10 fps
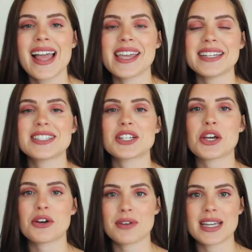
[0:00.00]
It's
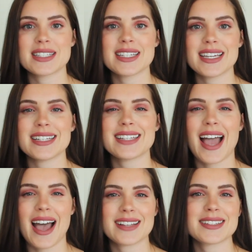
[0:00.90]
crazy to
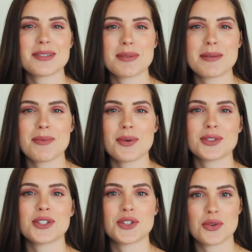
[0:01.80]
ask people
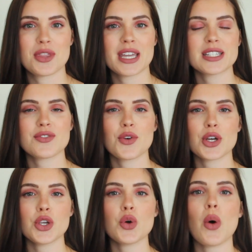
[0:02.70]
to do things for
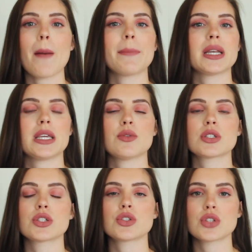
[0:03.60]
you, but he
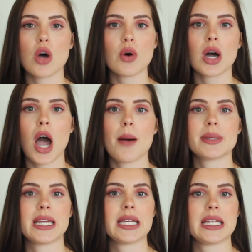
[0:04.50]
was so
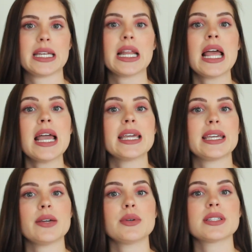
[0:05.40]
accommodating.
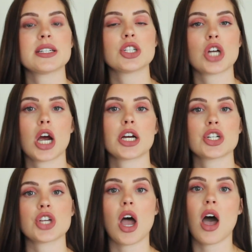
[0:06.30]
He was in
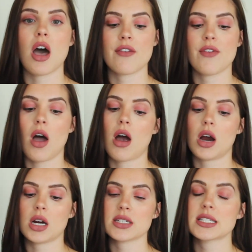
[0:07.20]
charge of
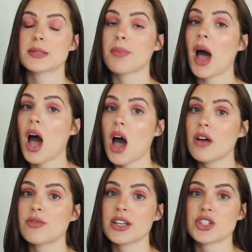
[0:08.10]
our
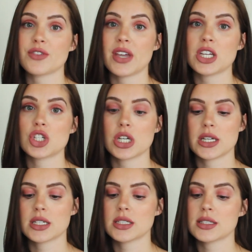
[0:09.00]
spa
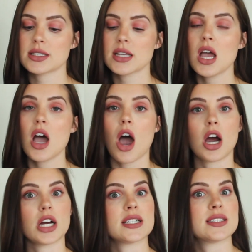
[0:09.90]
reservations,
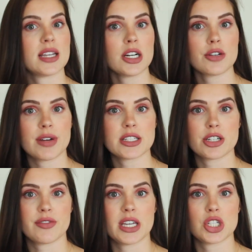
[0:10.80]
our dinner
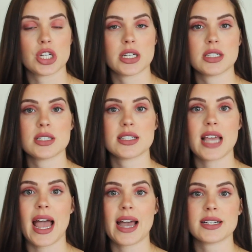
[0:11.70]
reservations
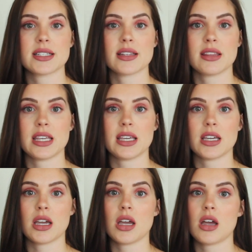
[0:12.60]
at
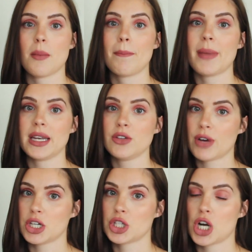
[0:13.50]
the many
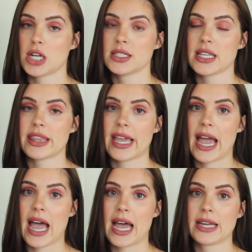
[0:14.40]
restaurants that they
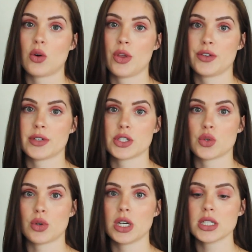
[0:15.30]
had on the
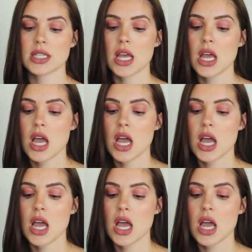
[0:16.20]
resort.